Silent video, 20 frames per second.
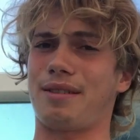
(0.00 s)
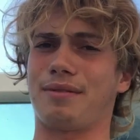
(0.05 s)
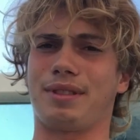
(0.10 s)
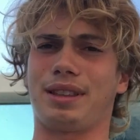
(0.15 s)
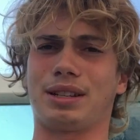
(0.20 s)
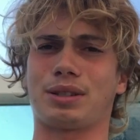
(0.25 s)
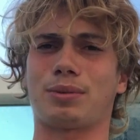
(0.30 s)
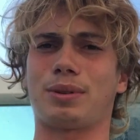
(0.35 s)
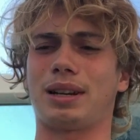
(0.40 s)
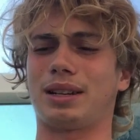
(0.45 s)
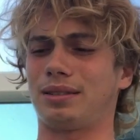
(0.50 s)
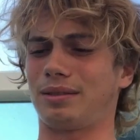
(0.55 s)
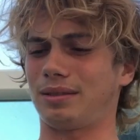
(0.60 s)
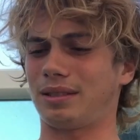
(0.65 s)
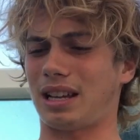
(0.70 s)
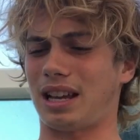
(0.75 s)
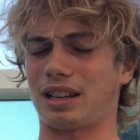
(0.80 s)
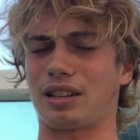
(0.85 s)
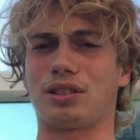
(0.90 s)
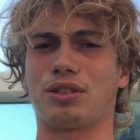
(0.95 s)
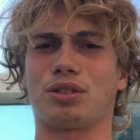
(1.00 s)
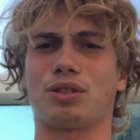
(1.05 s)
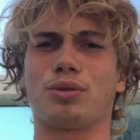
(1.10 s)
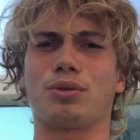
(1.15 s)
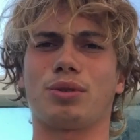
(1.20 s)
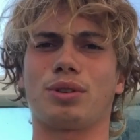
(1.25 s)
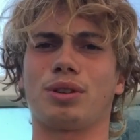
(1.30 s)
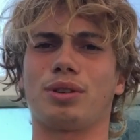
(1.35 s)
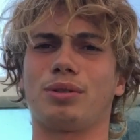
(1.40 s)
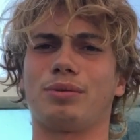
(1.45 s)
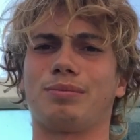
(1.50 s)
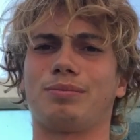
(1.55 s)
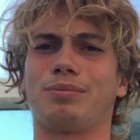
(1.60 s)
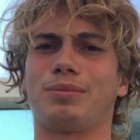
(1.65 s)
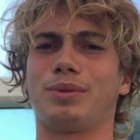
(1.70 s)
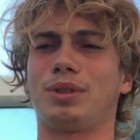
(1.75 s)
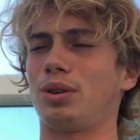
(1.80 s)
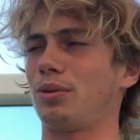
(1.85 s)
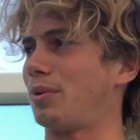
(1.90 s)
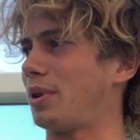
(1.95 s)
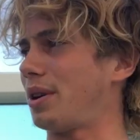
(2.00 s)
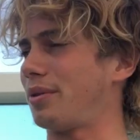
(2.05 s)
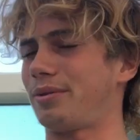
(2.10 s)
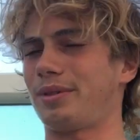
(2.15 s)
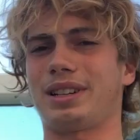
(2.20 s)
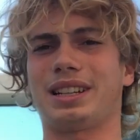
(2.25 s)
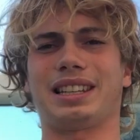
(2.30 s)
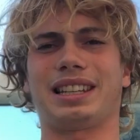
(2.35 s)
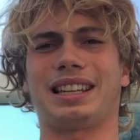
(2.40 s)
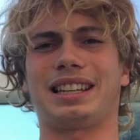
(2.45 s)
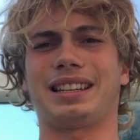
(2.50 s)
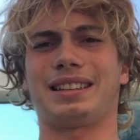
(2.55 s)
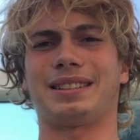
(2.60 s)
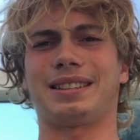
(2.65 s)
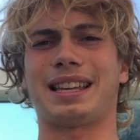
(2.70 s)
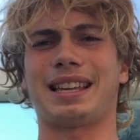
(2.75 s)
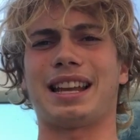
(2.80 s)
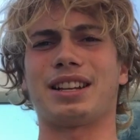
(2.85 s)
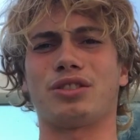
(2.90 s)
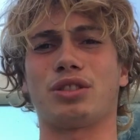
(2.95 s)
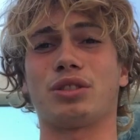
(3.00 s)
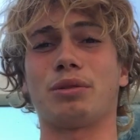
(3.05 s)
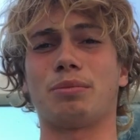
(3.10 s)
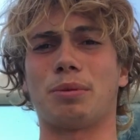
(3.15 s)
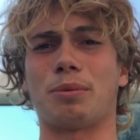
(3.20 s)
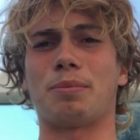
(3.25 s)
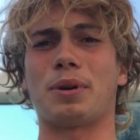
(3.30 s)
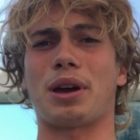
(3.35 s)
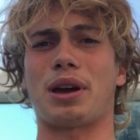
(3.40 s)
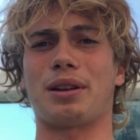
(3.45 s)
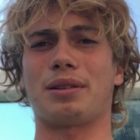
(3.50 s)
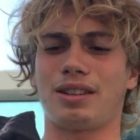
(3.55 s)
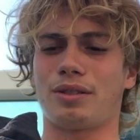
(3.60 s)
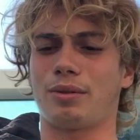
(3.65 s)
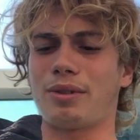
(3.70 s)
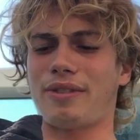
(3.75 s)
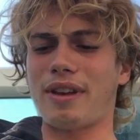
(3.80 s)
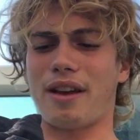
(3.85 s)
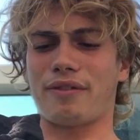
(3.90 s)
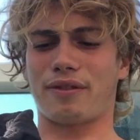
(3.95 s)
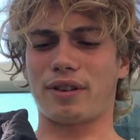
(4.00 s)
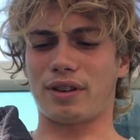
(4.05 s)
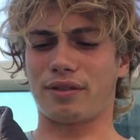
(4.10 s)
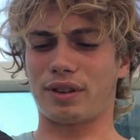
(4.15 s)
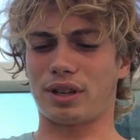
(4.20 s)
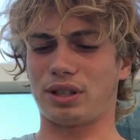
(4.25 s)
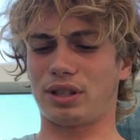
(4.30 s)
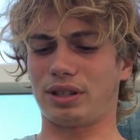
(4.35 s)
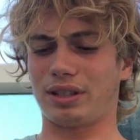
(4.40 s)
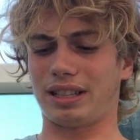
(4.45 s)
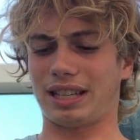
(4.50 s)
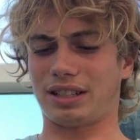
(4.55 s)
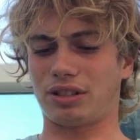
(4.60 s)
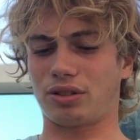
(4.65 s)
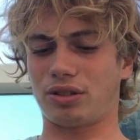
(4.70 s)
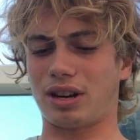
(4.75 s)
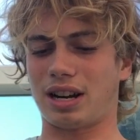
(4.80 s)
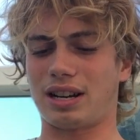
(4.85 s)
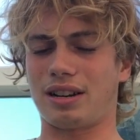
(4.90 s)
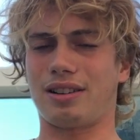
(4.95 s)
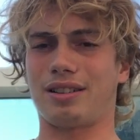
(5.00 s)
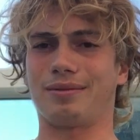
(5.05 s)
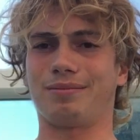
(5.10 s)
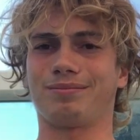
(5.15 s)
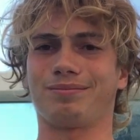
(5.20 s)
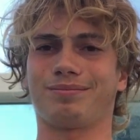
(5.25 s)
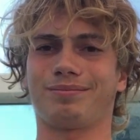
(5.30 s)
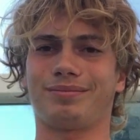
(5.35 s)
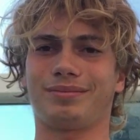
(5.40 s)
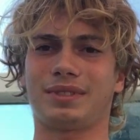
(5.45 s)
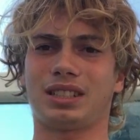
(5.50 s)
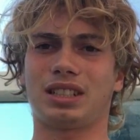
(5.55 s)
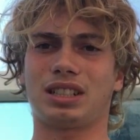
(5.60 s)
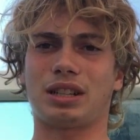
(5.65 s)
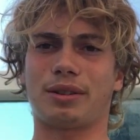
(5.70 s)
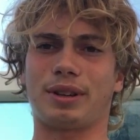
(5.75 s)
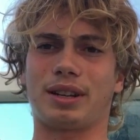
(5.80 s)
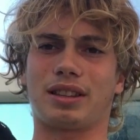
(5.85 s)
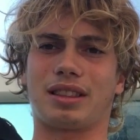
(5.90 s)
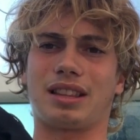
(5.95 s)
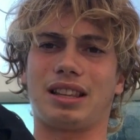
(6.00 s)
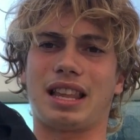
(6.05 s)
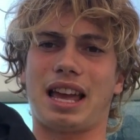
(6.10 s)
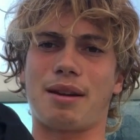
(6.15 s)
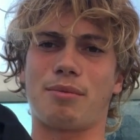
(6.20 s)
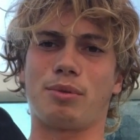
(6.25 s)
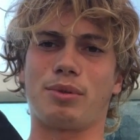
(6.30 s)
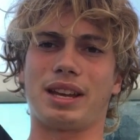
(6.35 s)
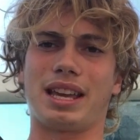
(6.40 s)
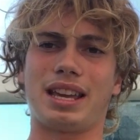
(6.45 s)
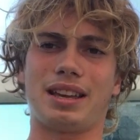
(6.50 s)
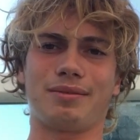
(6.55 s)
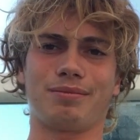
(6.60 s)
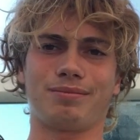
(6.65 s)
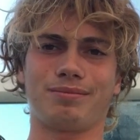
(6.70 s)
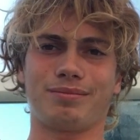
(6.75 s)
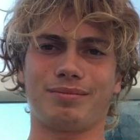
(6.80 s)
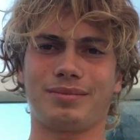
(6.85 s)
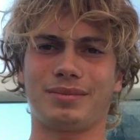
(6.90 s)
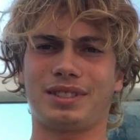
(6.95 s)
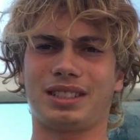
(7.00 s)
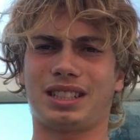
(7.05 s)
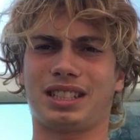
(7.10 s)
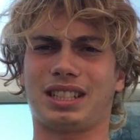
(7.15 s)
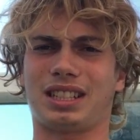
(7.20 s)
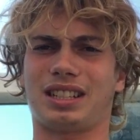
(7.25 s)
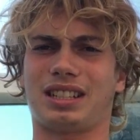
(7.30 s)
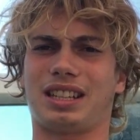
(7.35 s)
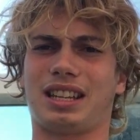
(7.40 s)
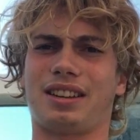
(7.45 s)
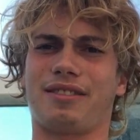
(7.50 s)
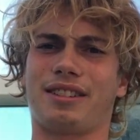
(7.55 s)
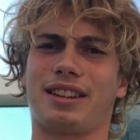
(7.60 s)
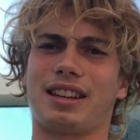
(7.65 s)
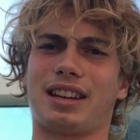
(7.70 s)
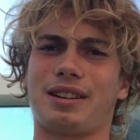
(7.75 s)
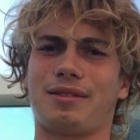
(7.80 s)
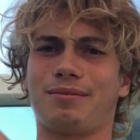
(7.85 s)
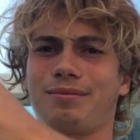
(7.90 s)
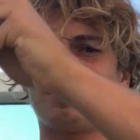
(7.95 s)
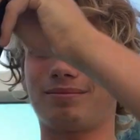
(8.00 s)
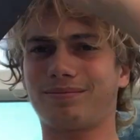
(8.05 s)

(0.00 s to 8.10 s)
This one, I can assure you, you won't really get super burnt. Without further ado, let's try it on. So we got the label here, so here we go.